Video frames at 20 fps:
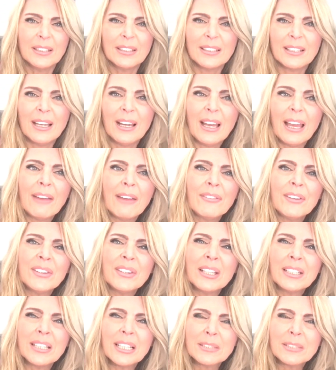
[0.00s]
Yeah,
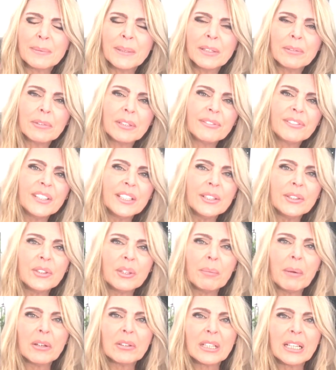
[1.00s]
everything that's been revealed
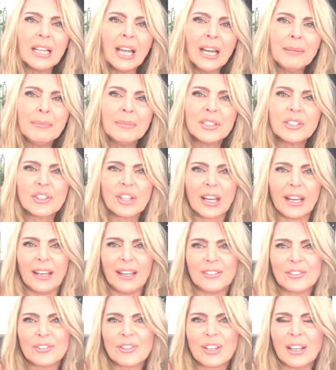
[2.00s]
about climate
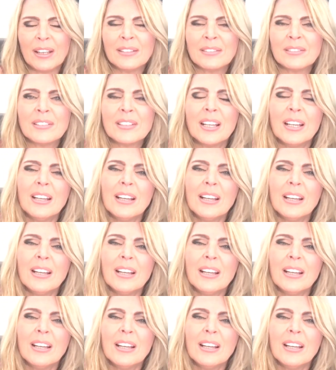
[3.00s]
change and